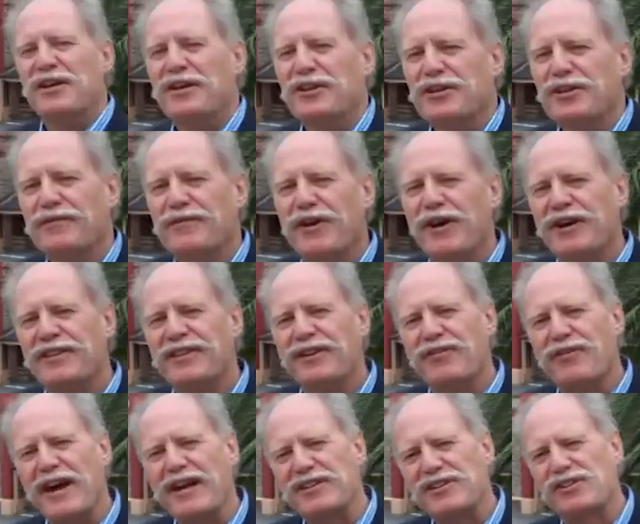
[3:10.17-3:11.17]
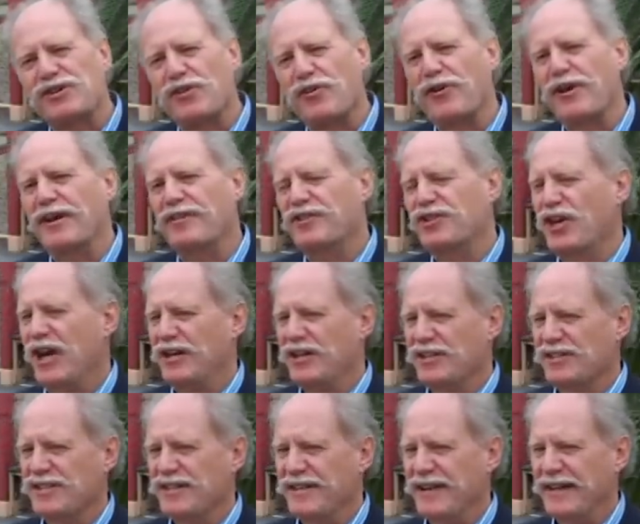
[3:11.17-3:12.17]
You've heard the great story of
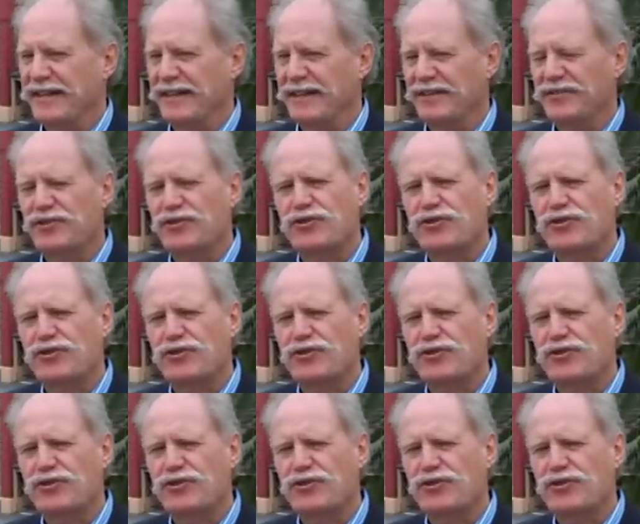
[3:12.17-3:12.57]
Château Tanunda,